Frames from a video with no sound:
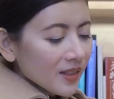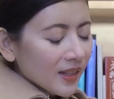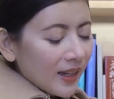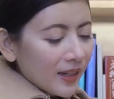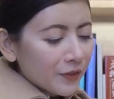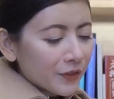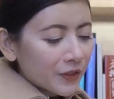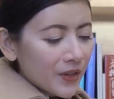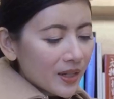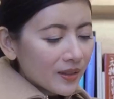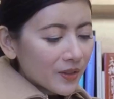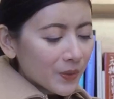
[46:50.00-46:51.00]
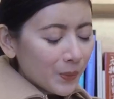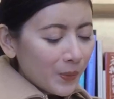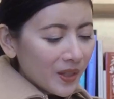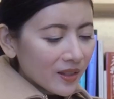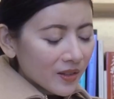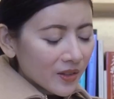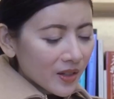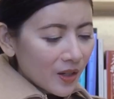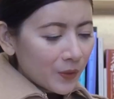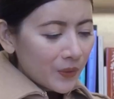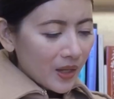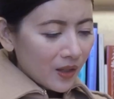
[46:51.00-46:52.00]
And Ferenc whisked
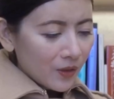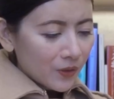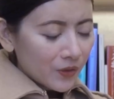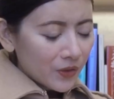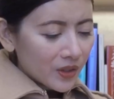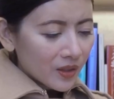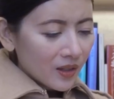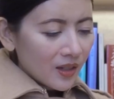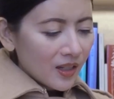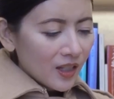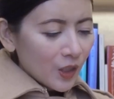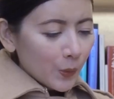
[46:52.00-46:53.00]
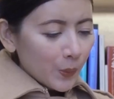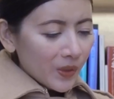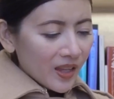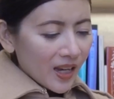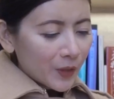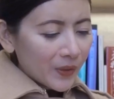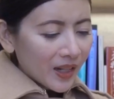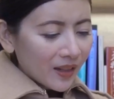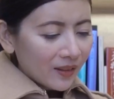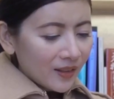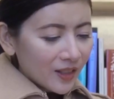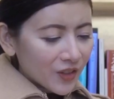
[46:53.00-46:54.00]
around, with Harry
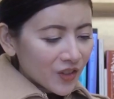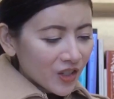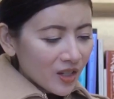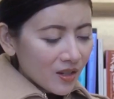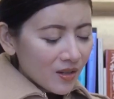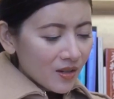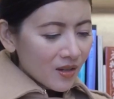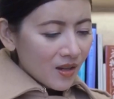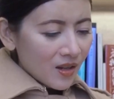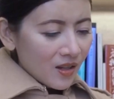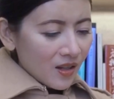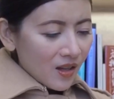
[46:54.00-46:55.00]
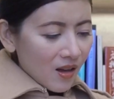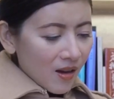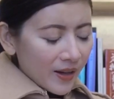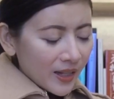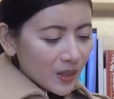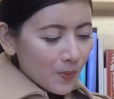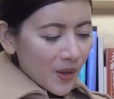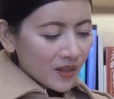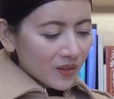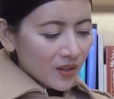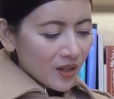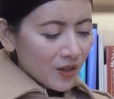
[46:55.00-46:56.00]
clutching on as
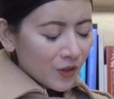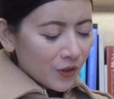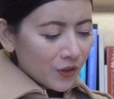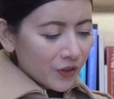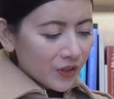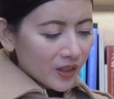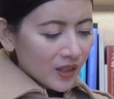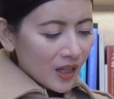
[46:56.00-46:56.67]
best he could.